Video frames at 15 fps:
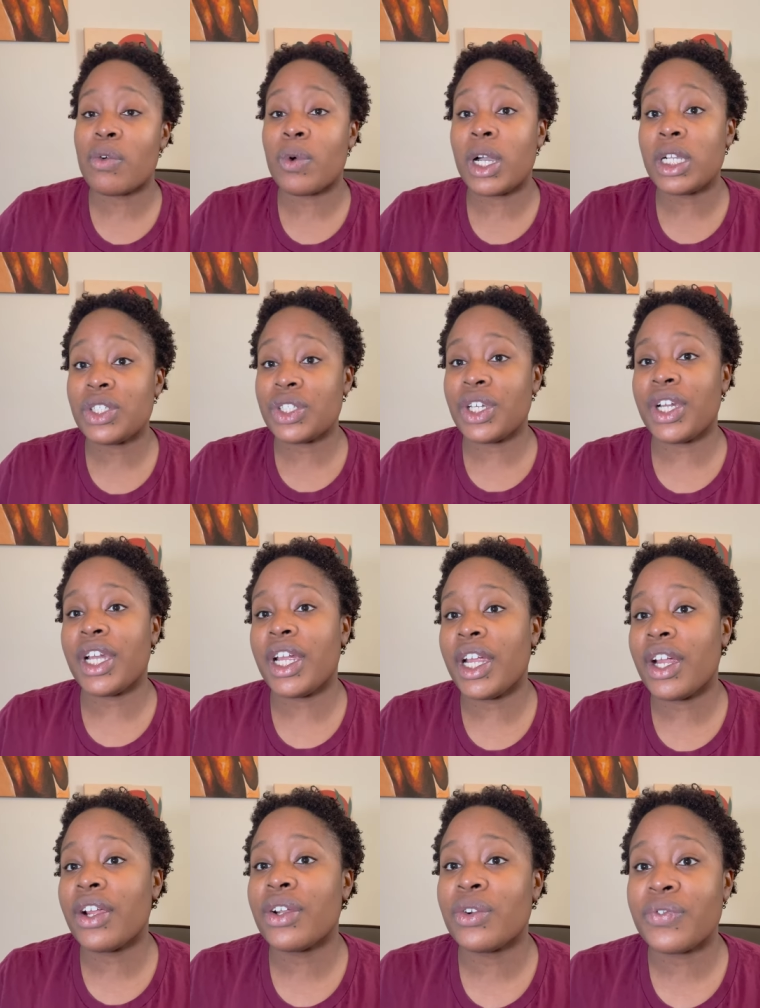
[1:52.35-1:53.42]
washed their
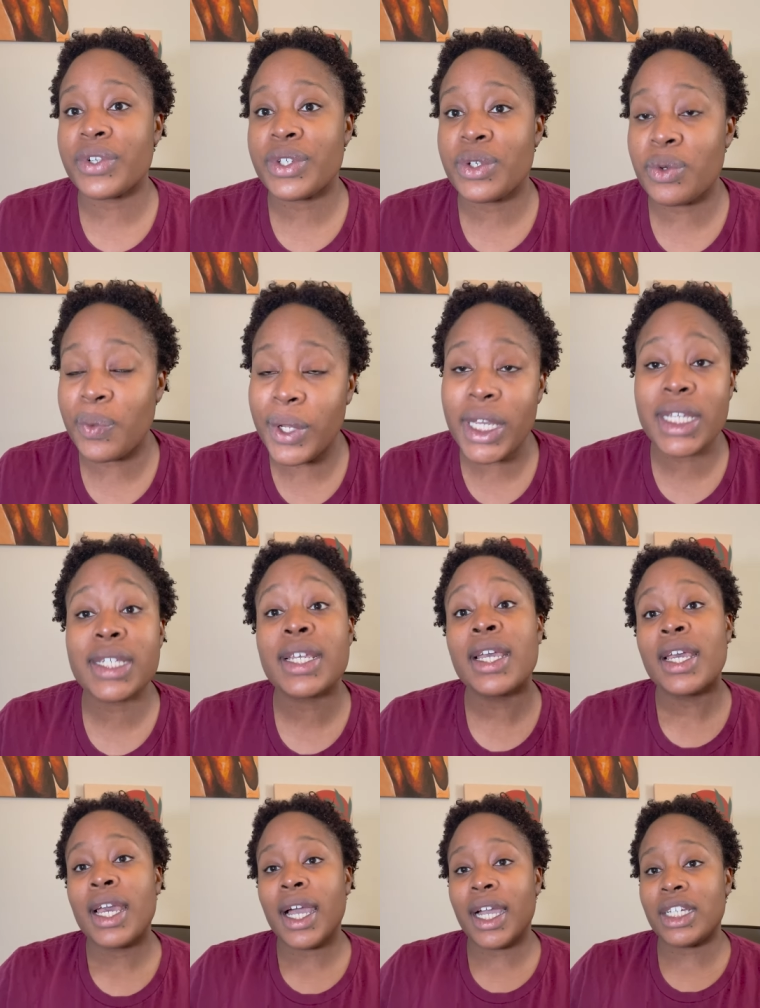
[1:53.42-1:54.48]
hair in over 2 weeks,
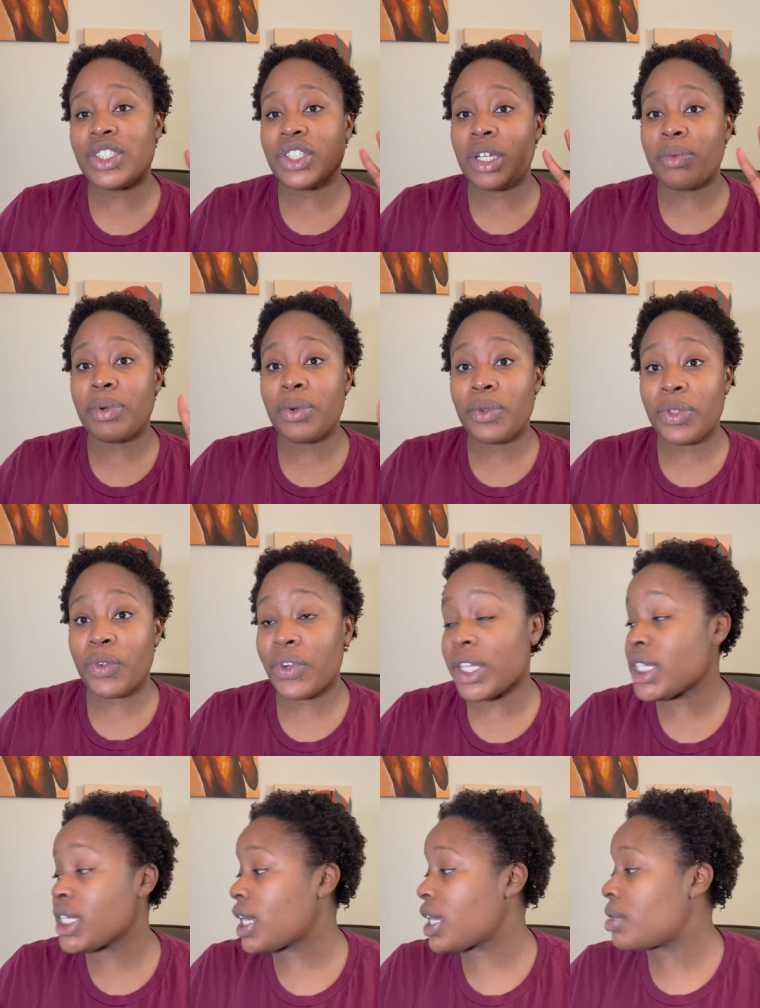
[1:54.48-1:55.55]
I shampooed 3
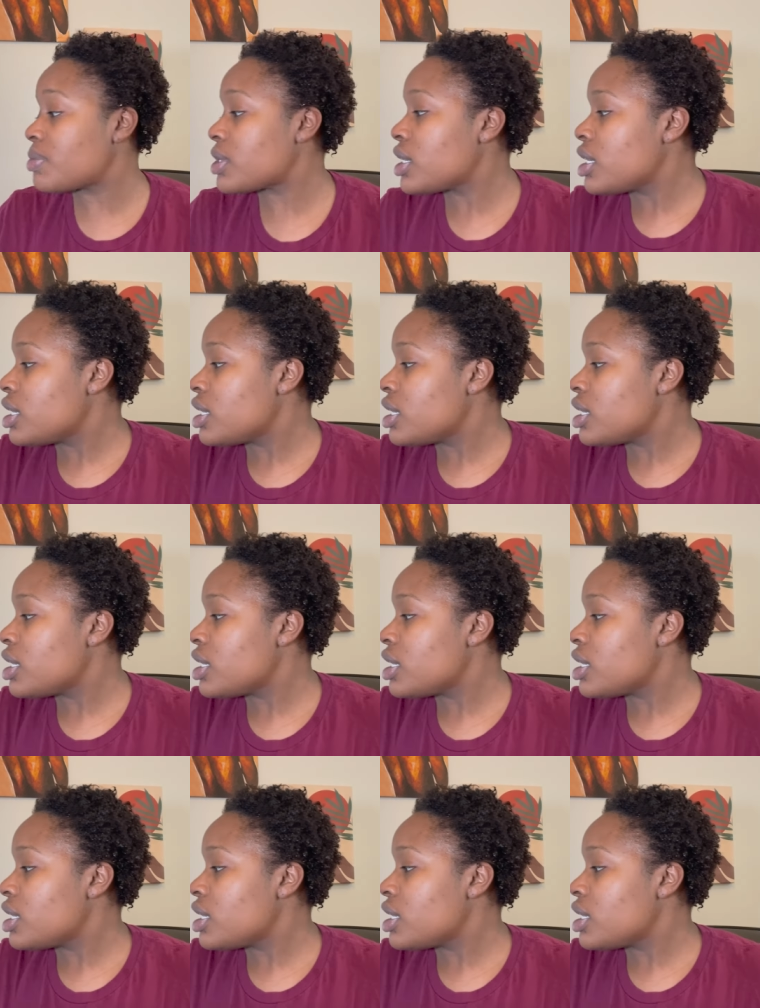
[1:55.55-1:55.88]
times.